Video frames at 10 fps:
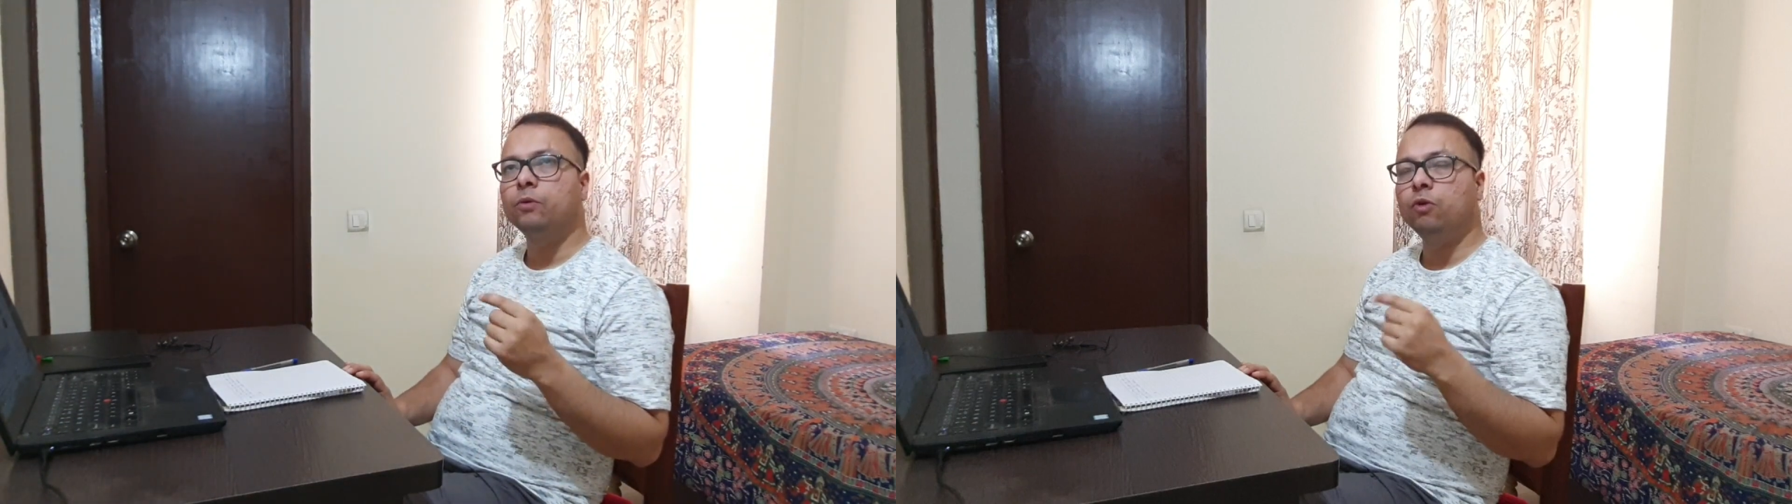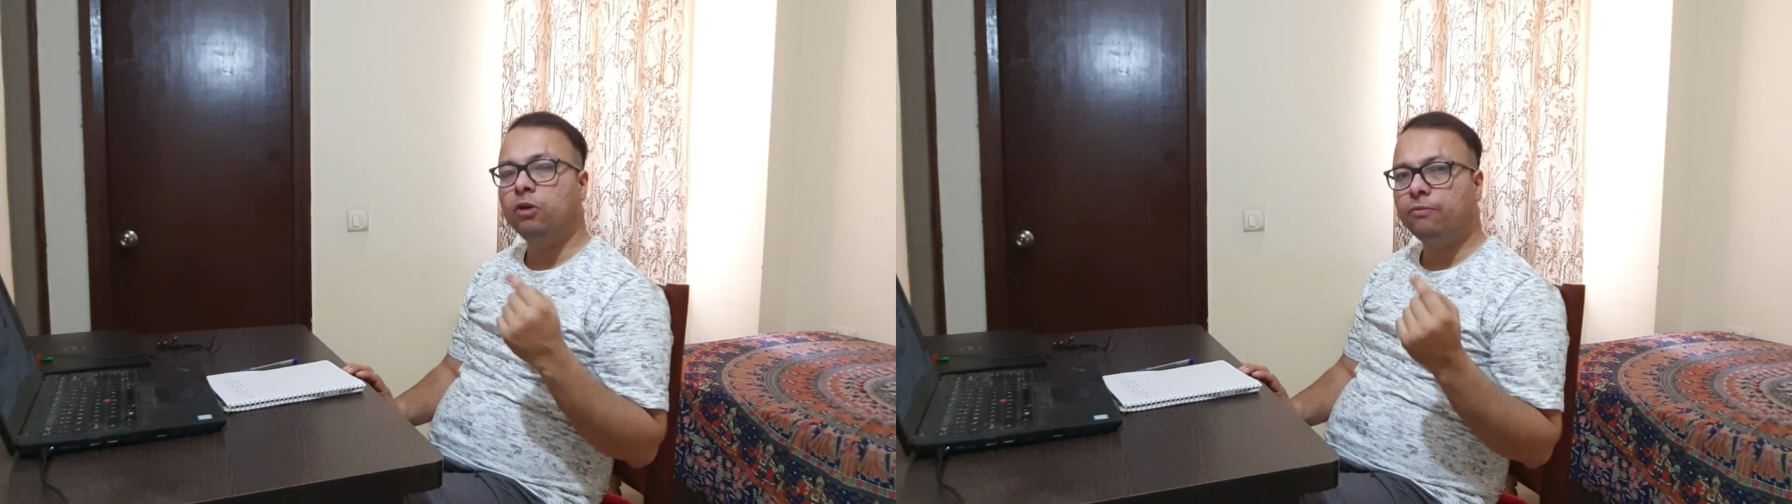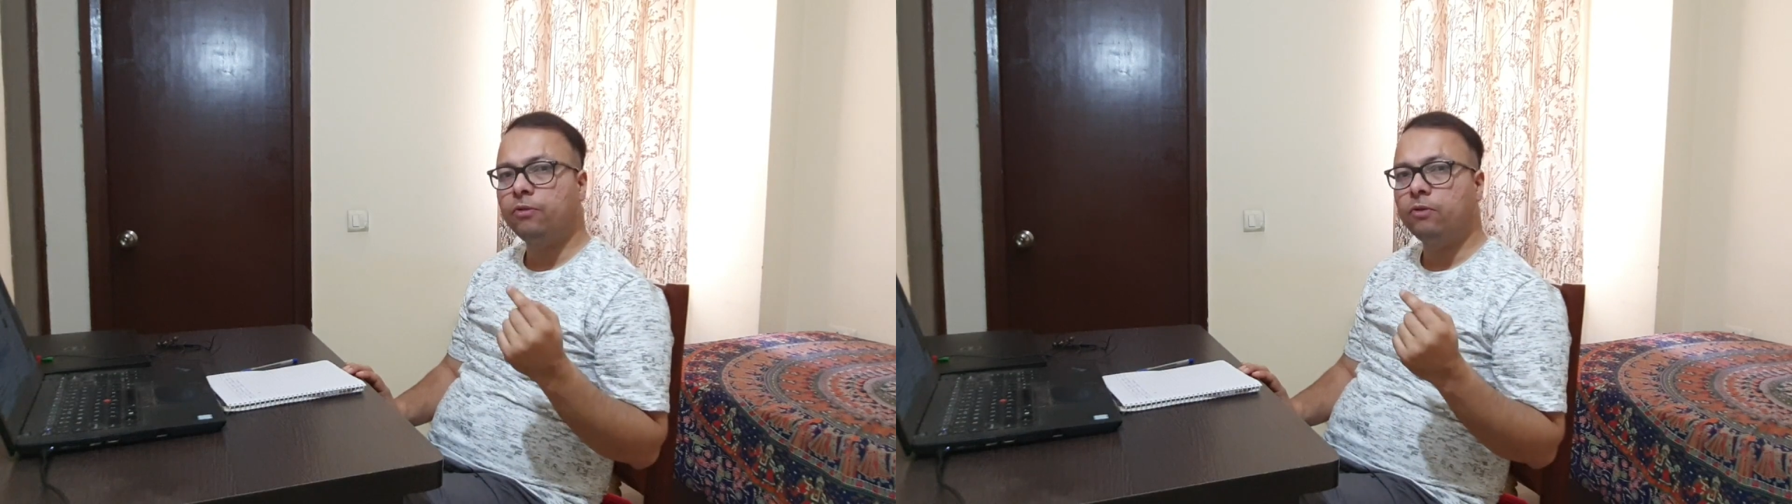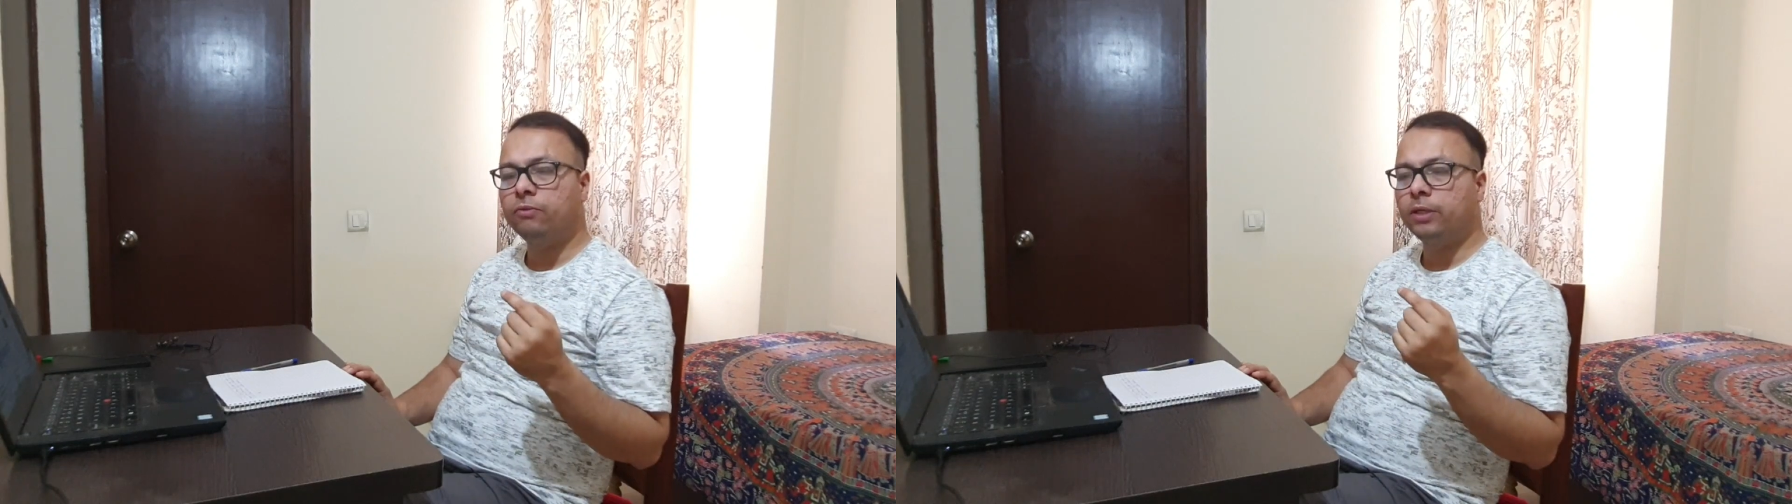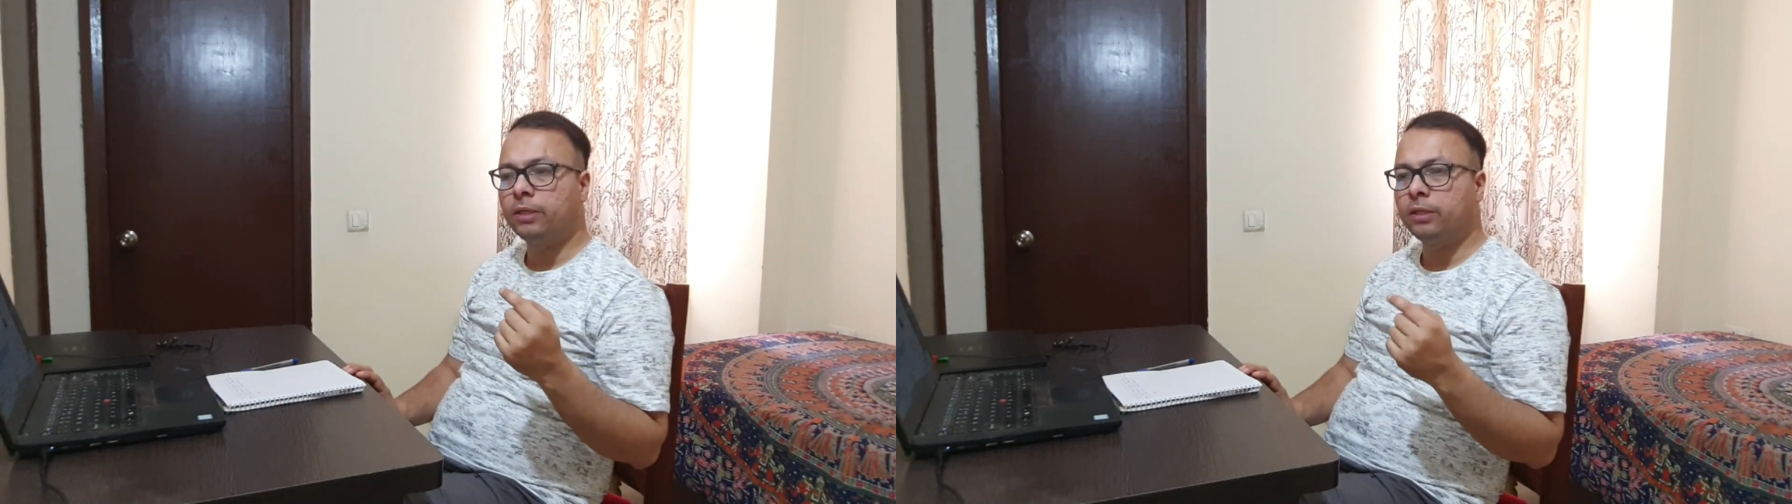going forward